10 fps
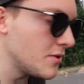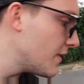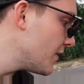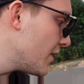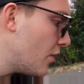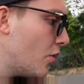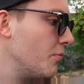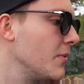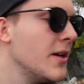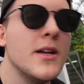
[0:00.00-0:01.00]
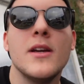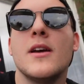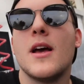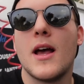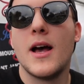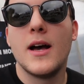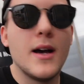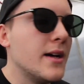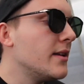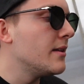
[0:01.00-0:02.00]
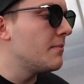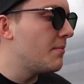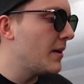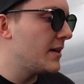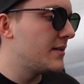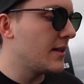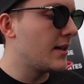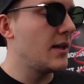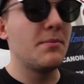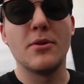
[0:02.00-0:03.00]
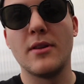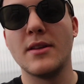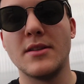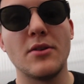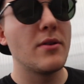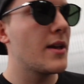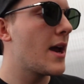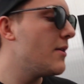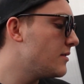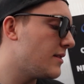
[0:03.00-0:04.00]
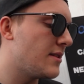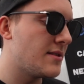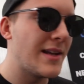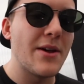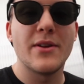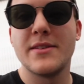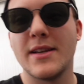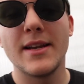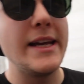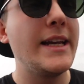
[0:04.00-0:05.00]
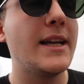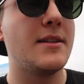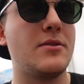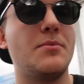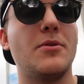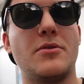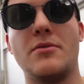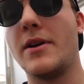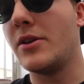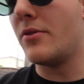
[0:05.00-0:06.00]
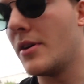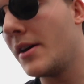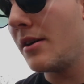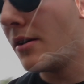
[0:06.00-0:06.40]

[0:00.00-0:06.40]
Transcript: around at home and basically put this into the garage, as it's now nice and clean and it's supposed to rain tonight.